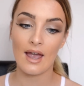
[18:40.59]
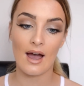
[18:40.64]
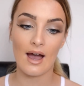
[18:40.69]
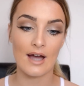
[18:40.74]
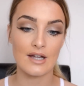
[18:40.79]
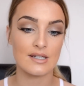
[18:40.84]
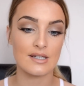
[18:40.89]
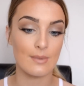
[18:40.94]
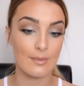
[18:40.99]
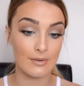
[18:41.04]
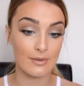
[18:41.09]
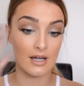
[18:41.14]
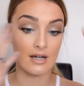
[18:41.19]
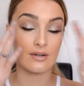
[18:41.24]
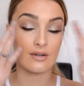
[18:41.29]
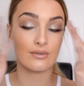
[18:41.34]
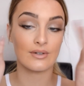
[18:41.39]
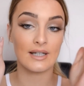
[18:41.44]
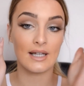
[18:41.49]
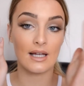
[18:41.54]
I just want my kind
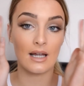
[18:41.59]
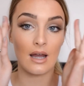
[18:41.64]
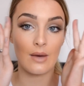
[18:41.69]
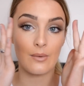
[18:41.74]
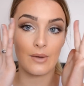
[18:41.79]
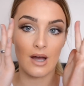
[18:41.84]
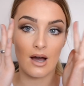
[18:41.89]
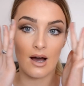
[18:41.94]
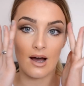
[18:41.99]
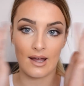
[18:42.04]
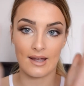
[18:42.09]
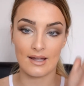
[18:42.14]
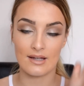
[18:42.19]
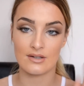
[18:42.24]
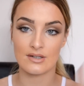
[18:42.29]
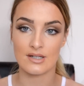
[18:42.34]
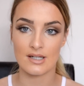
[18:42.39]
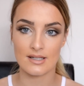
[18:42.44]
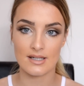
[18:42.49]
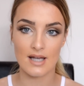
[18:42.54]
of really glowy eye
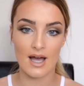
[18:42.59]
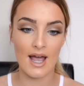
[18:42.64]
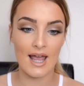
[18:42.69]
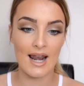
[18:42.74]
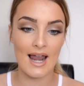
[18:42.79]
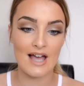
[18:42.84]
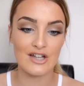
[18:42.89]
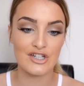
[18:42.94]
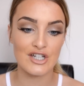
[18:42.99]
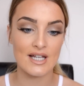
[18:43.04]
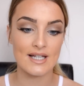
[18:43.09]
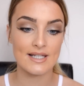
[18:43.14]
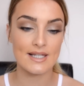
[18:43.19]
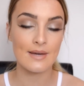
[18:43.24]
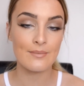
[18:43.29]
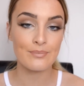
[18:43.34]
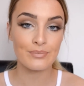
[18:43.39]
and just eyelashes.